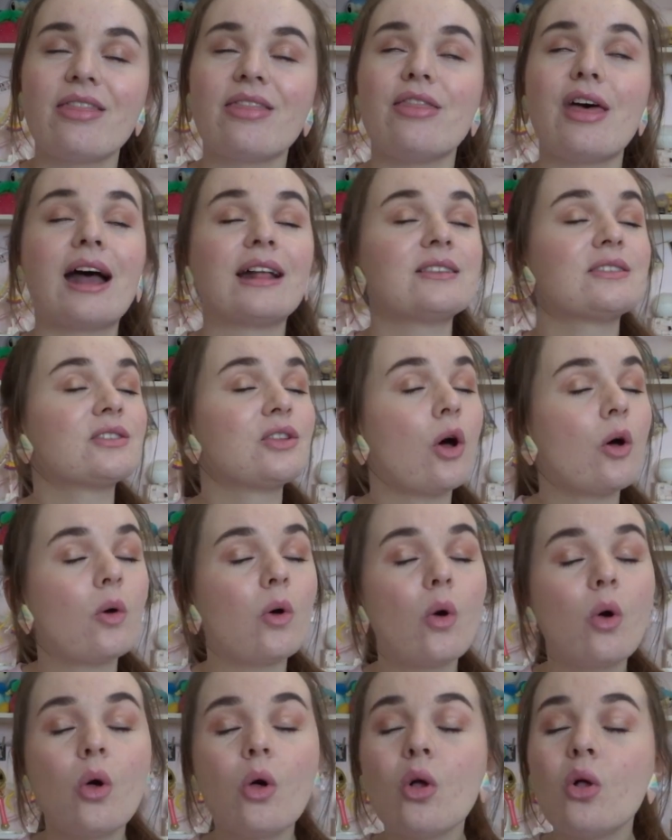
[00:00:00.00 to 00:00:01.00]
That's the
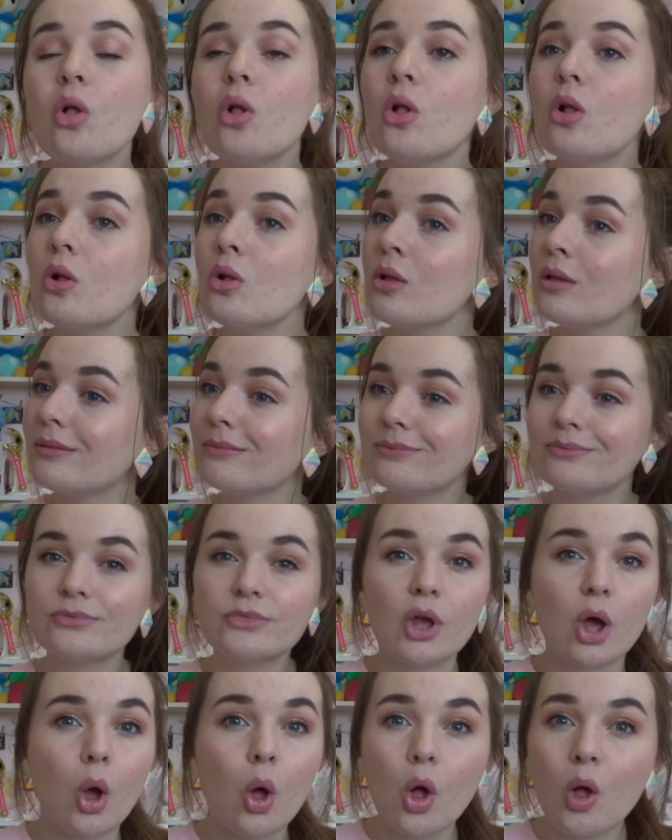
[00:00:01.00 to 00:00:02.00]
whole
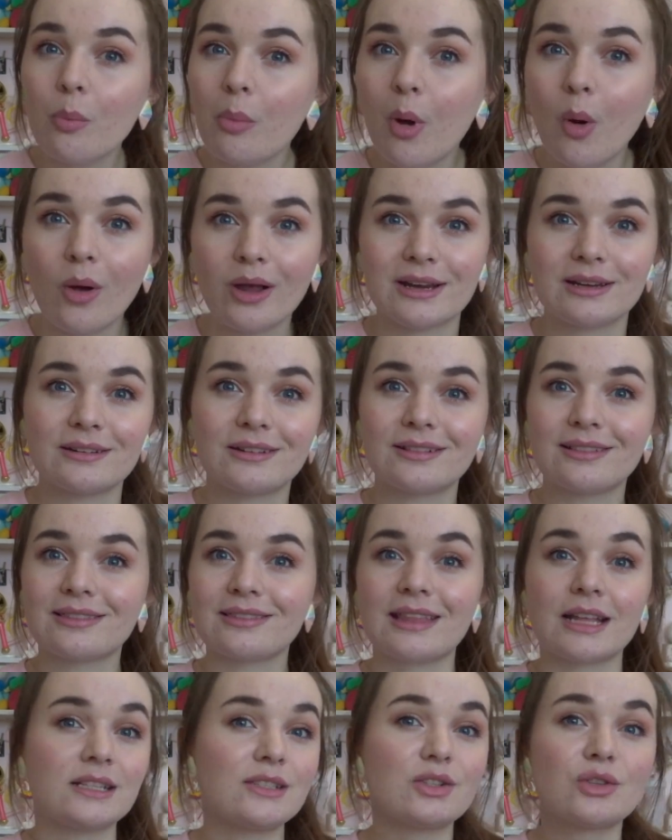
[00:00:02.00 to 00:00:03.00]
point.
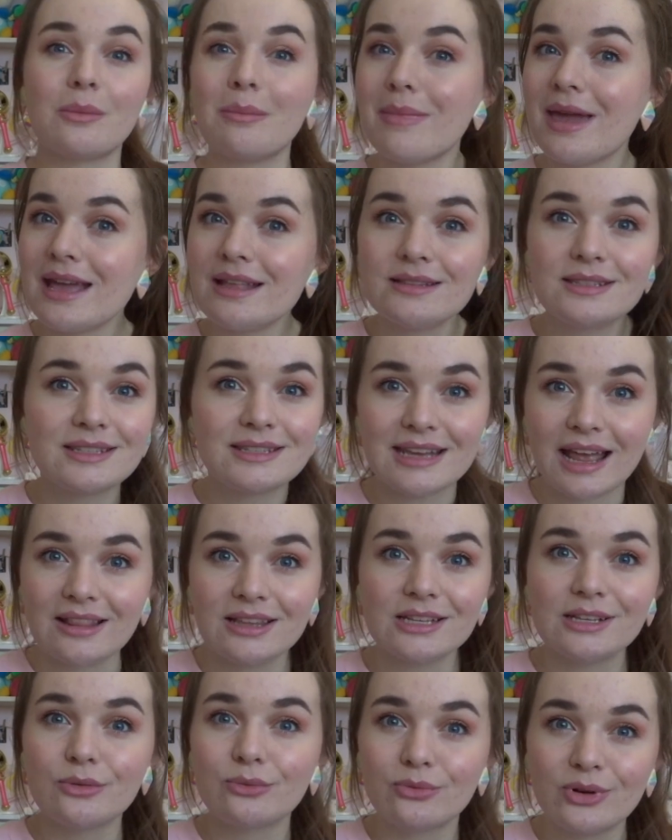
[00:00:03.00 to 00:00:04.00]
That's the main
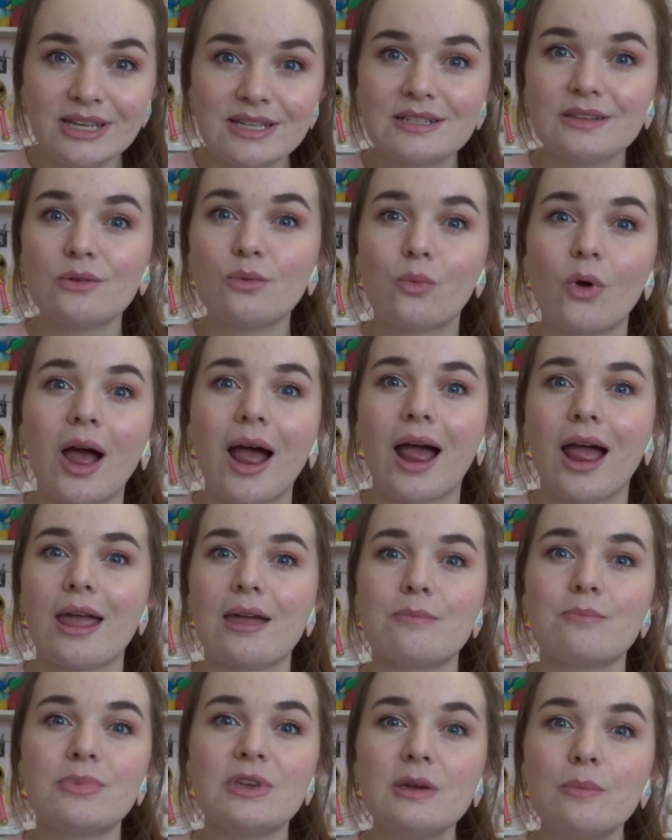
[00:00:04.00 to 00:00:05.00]
selling reason
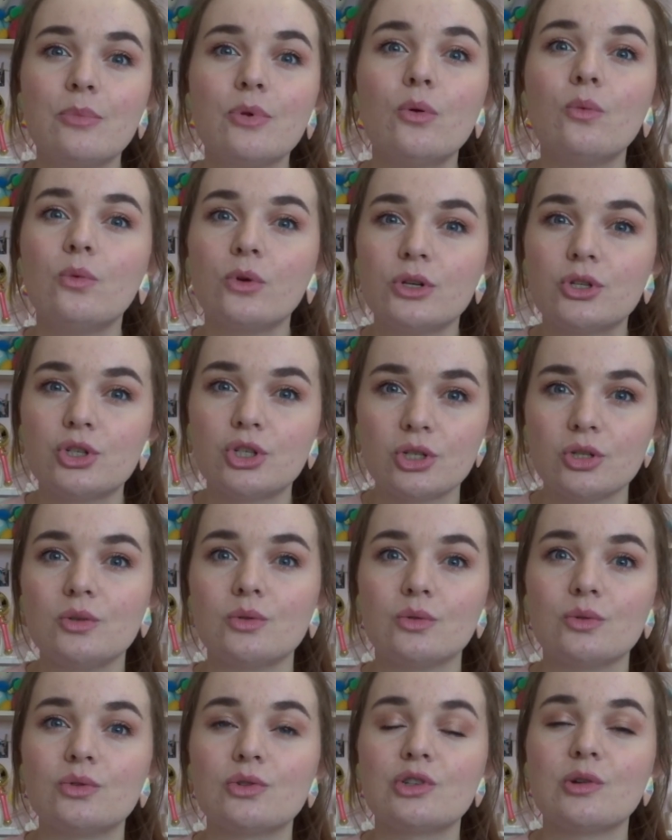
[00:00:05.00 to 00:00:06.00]
why people would
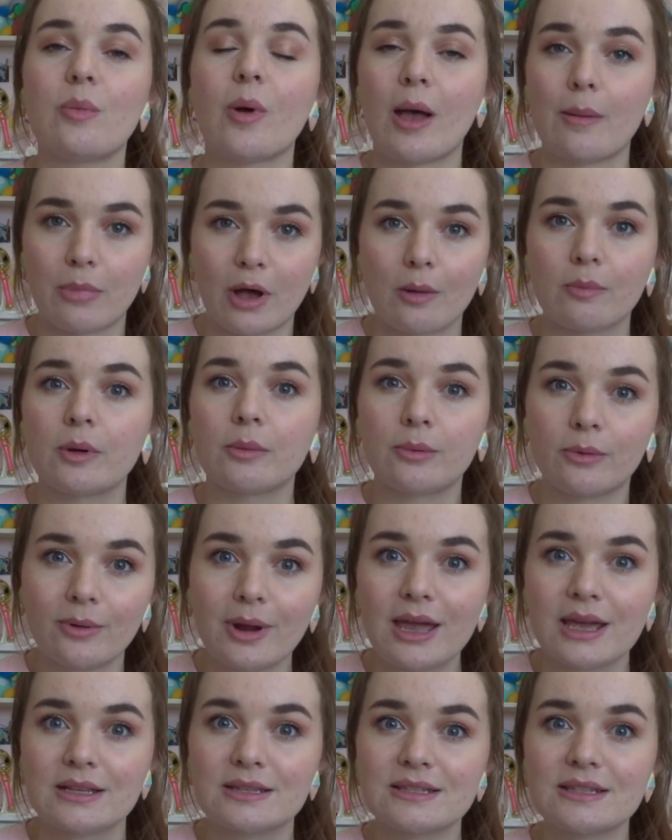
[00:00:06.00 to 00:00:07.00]
choose to buy pop-up
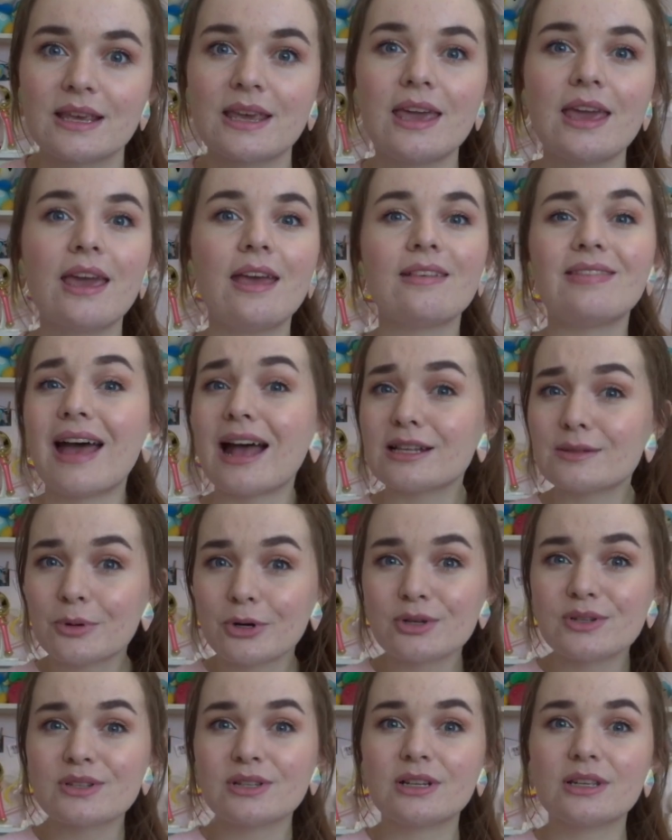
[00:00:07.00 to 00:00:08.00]
parades. That's
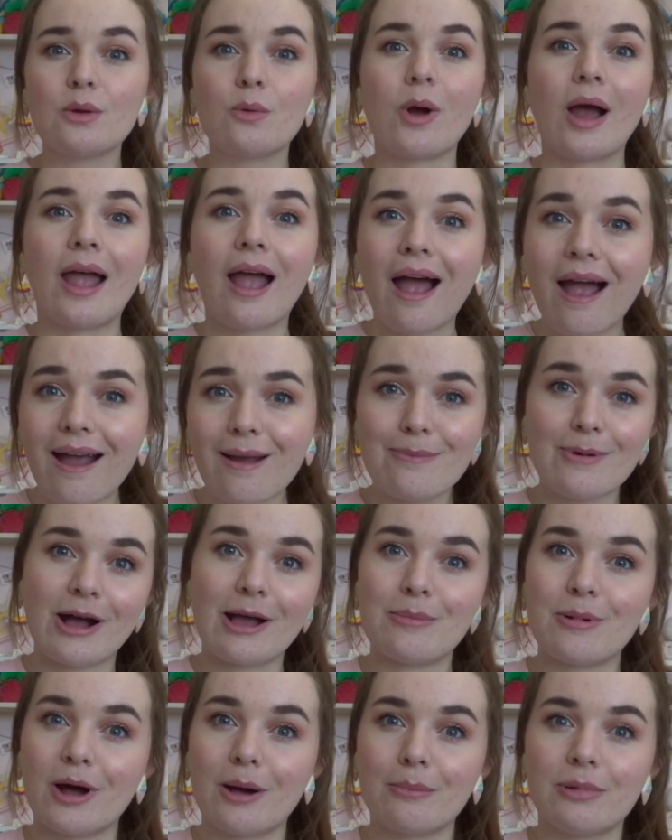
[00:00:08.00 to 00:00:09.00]
personally why I
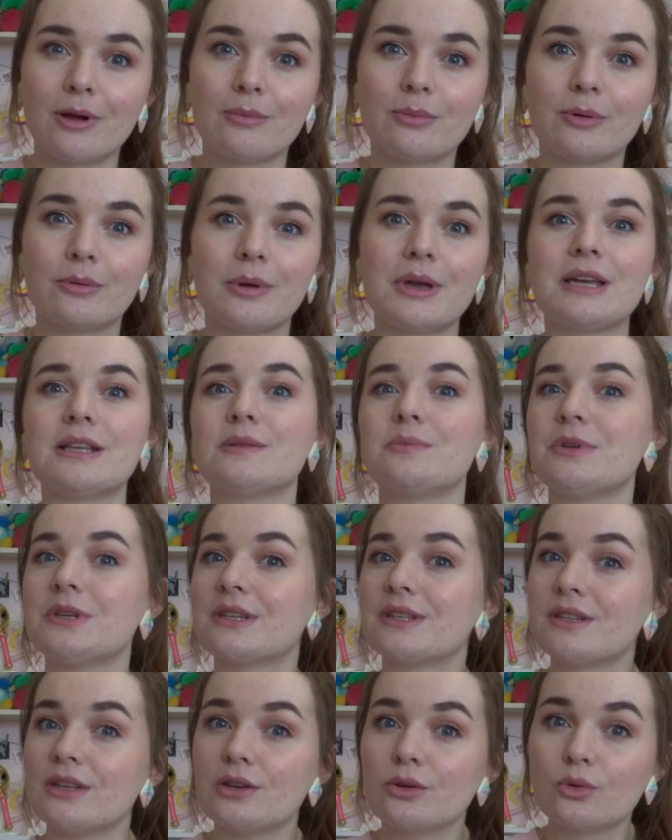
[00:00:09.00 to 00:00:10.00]
buy pop-up parades,
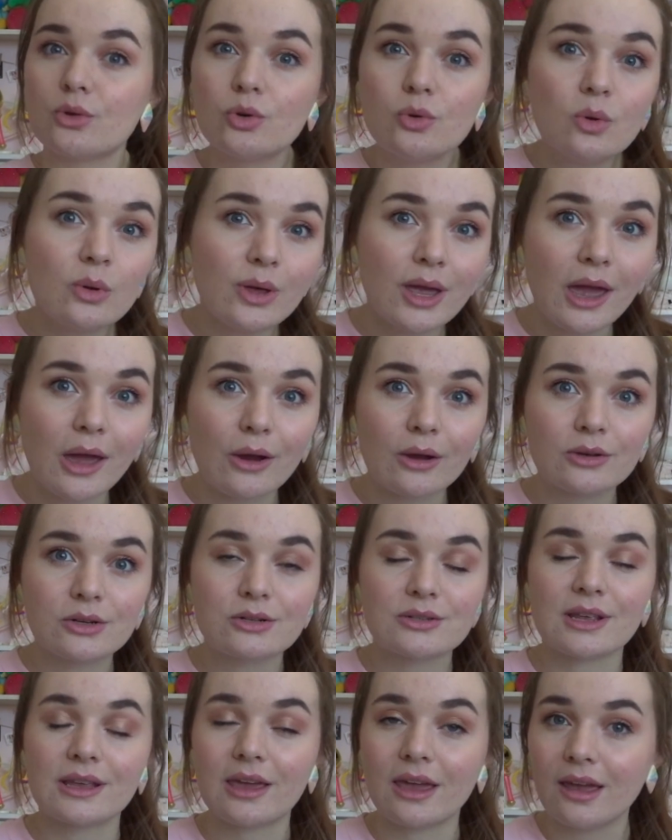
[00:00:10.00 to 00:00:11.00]
because they do cool
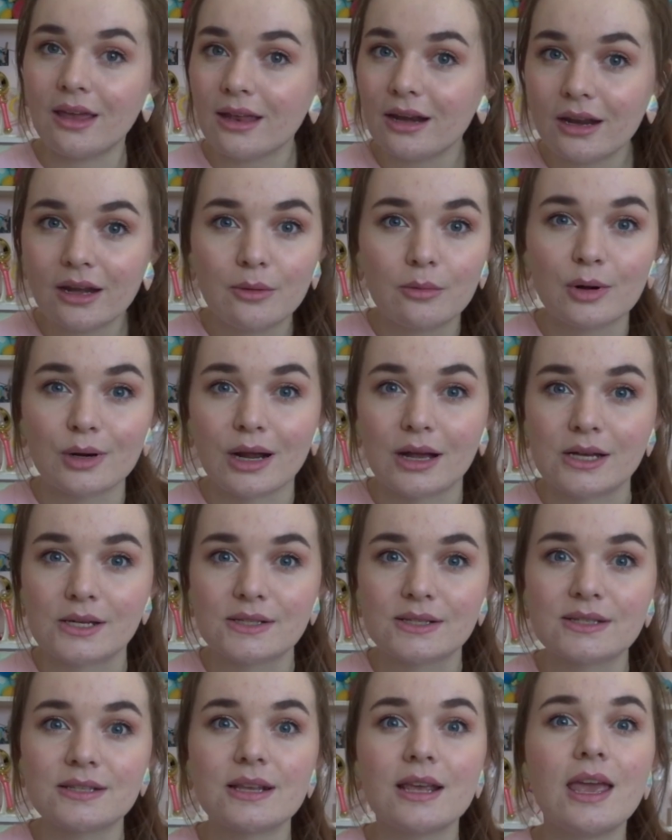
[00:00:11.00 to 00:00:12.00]
characters I can't get anywhere
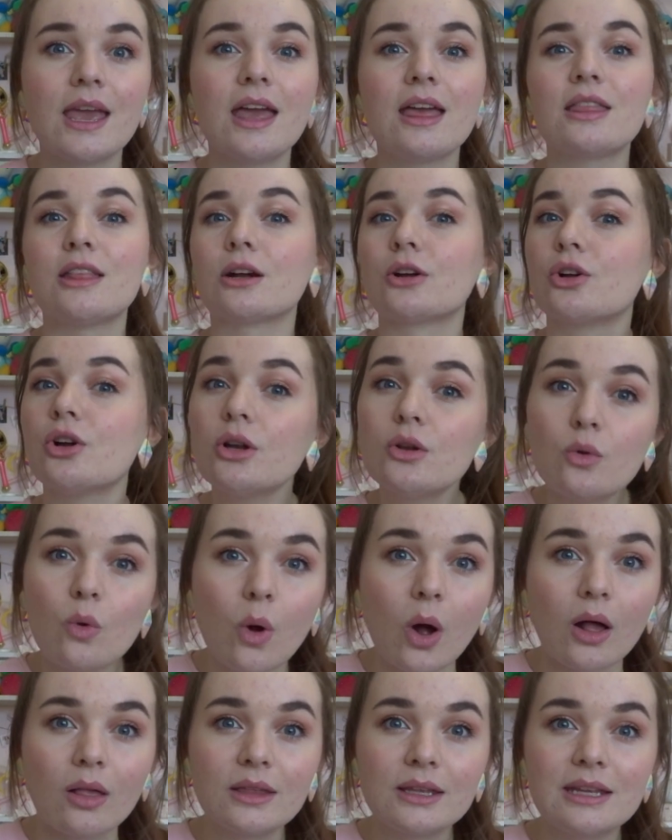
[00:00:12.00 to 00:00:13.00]
else, they're good
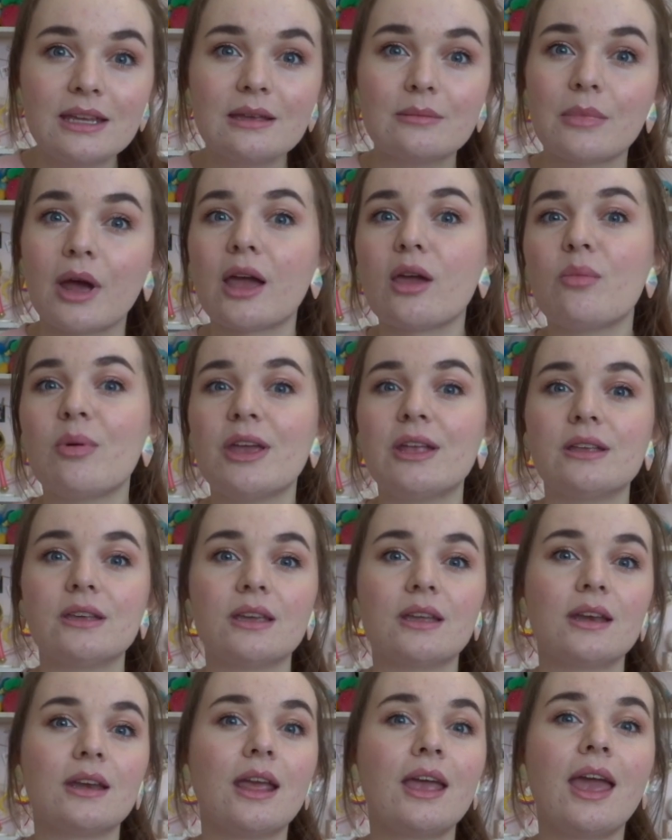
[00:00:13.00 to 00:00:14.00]
quality in my
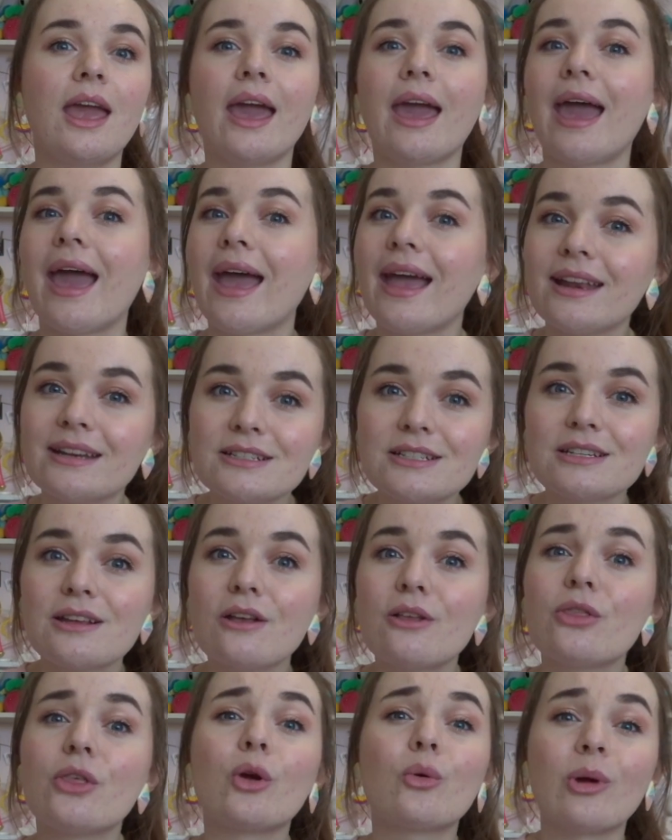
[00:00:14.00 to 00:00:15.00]
opinion, and
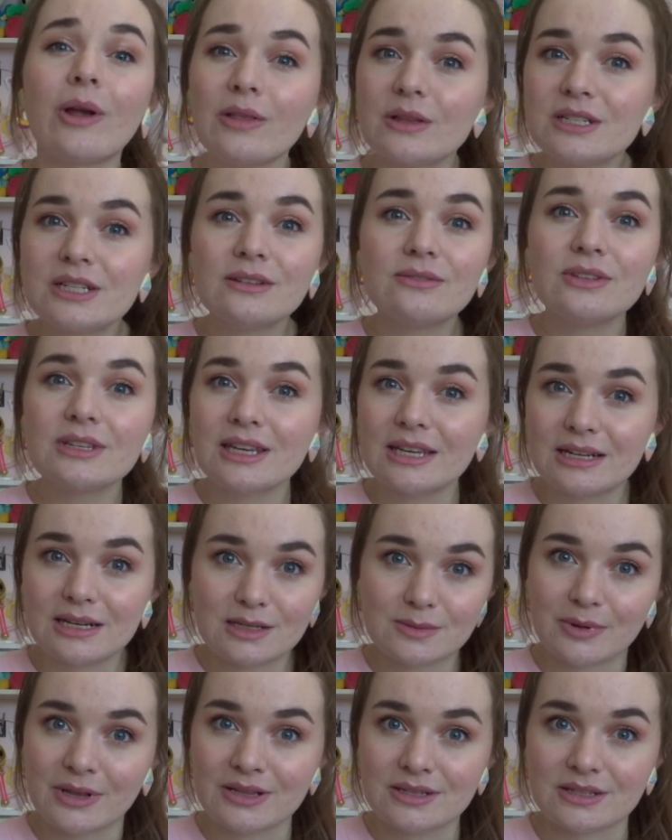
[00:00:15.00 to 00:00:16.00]
they're relatively
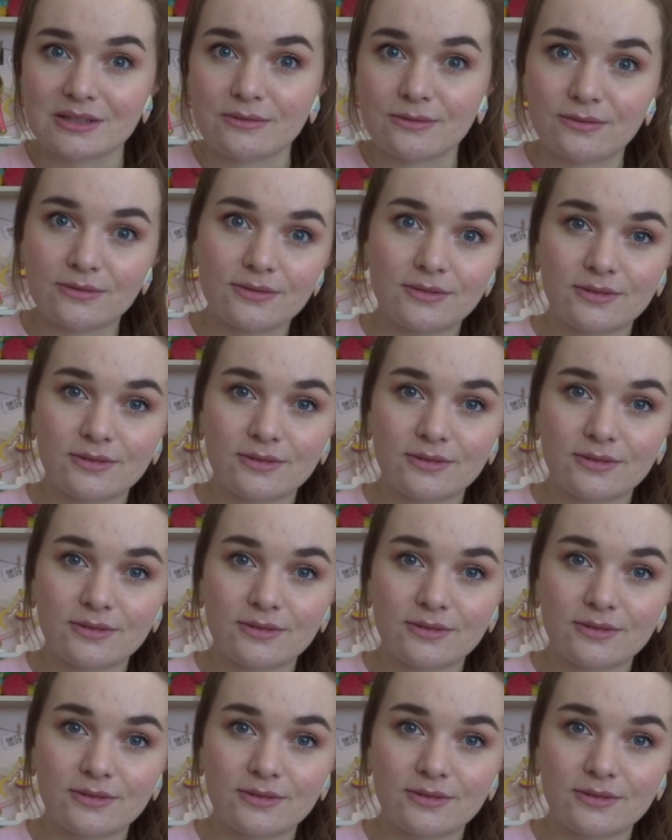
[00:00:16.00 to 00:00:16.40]
inexpensive.